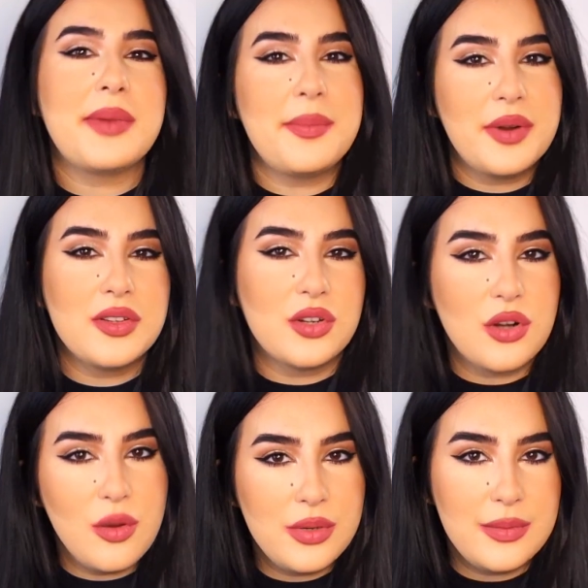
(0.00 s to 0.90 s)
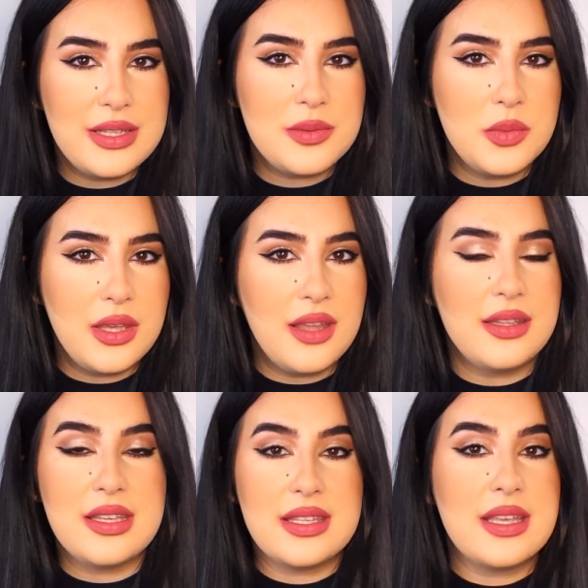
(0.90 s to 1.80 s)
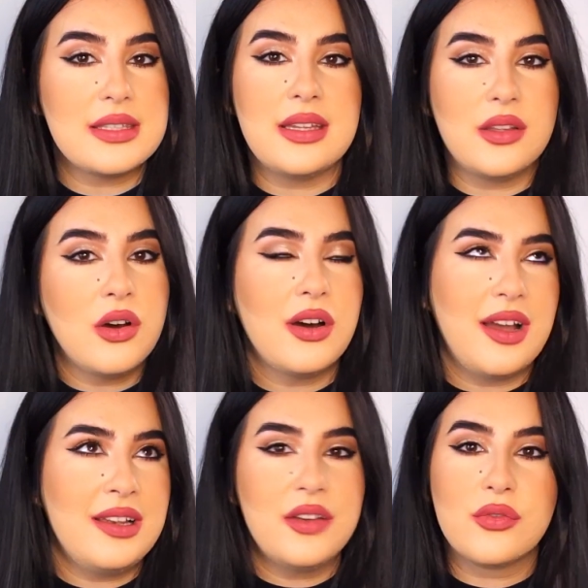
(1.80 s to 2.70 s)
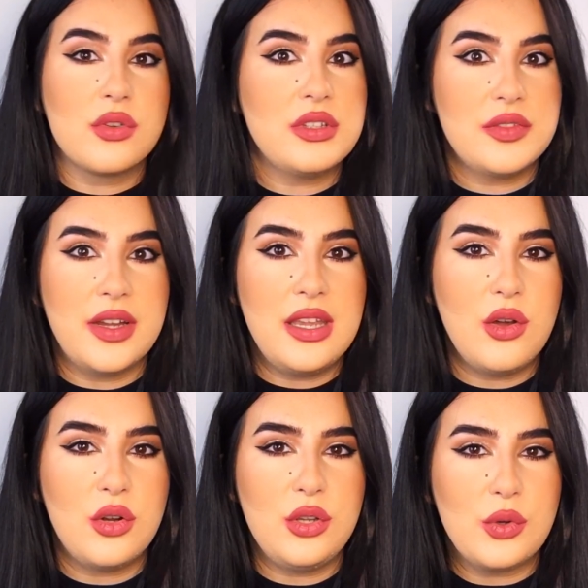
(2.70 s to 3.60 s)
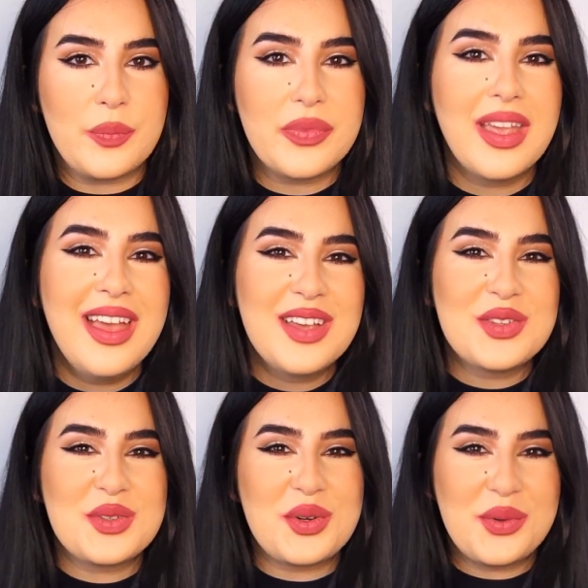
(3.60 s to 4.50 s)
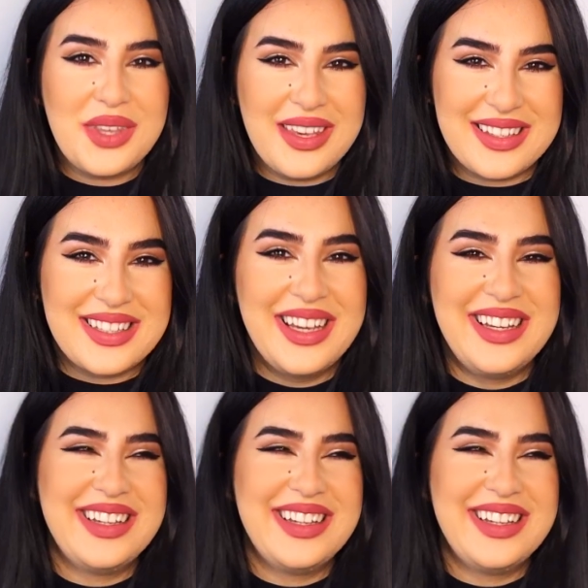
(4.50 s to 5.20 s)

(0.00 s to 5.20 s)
my partner compliments me and he says that, oh, I love Roses Vanille on you. So yes.